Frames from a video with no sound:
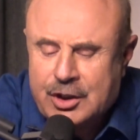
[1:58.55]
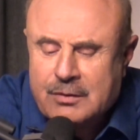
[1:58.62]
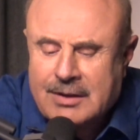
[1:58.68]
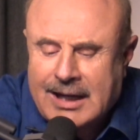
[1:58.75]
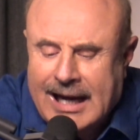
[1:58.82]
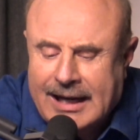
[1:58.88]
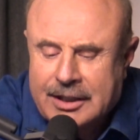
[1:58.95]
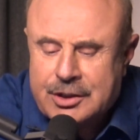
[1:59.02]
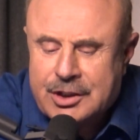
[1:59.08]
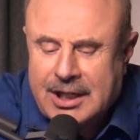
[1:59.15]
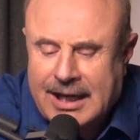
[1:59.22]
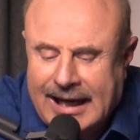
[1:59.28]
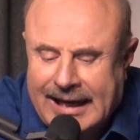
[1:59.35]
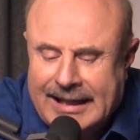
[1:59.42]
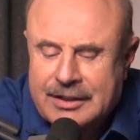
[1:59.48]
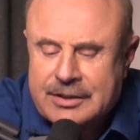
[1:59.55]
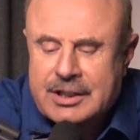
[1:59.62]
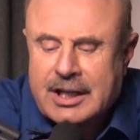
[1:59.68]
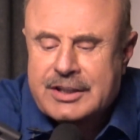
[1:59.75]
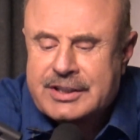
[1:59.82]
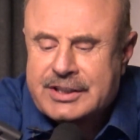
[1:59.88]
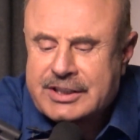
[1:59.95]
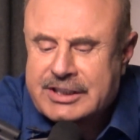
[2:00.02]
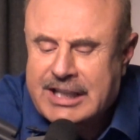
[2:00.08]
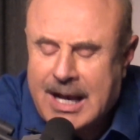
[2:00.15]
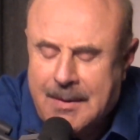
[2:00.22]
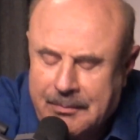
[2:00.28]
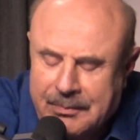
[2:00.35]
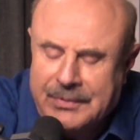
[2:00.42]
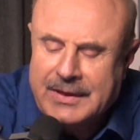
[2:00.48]
you've got to change
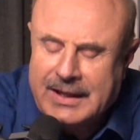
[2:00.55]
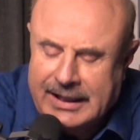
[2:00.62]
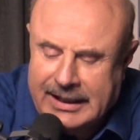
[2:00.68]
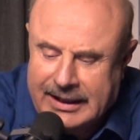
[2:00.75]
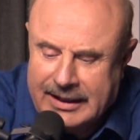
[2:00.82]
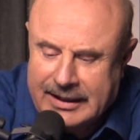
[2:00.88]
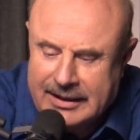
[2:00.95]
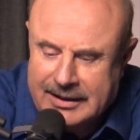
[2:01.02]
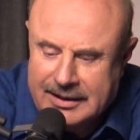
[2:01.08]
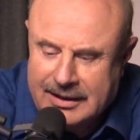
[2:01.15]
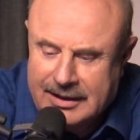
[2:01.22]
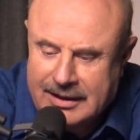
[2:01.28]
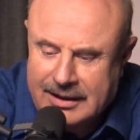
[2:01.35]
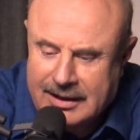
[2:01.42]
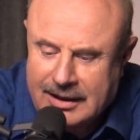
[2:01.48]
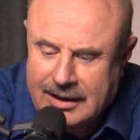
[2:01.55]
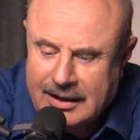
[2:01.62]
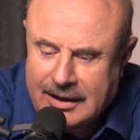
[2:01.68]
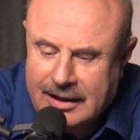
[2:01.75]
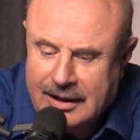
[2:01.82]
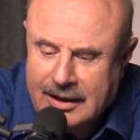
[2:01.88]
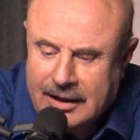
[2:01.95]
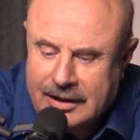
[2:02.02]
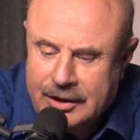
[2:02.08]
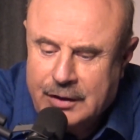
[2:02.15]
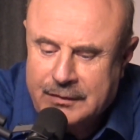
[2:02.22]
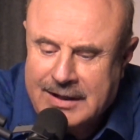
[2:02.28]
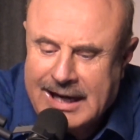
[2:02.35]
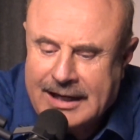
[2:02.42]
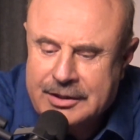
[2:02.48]
something.
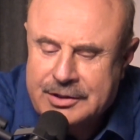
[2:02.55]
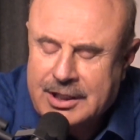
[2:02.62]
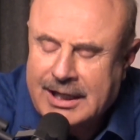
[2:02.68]
You've got to